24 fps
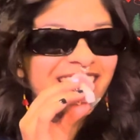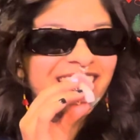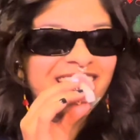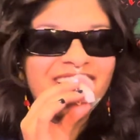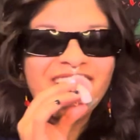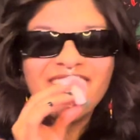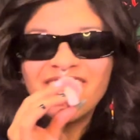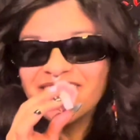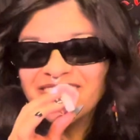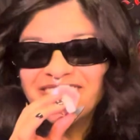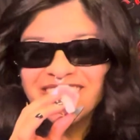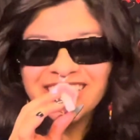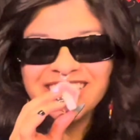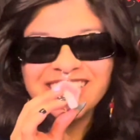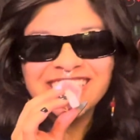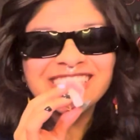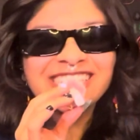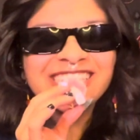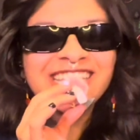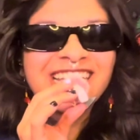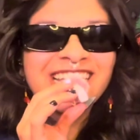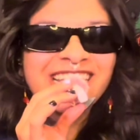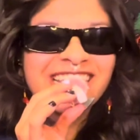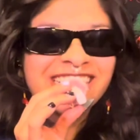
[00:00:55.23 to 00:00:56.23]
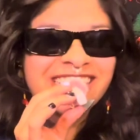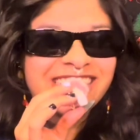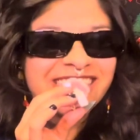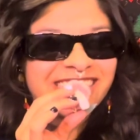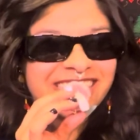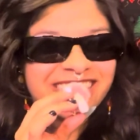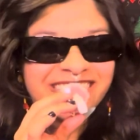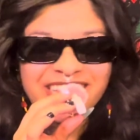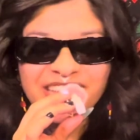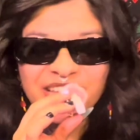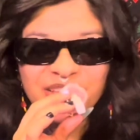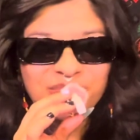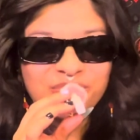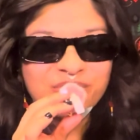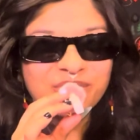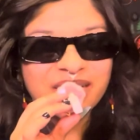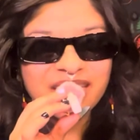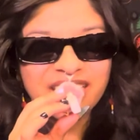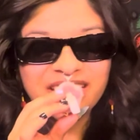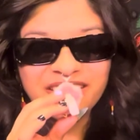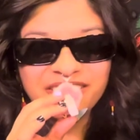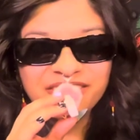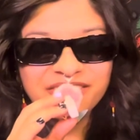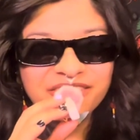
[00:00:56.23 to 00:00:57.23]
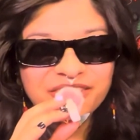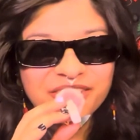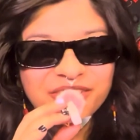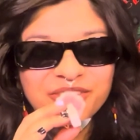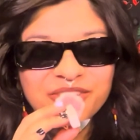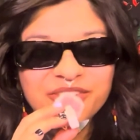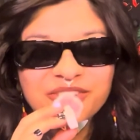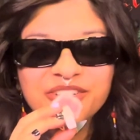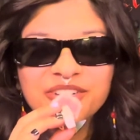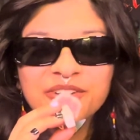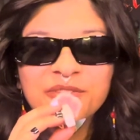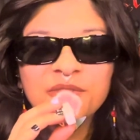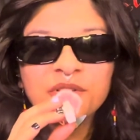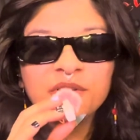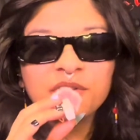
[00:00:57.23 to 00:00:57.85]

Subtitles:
always the same playing field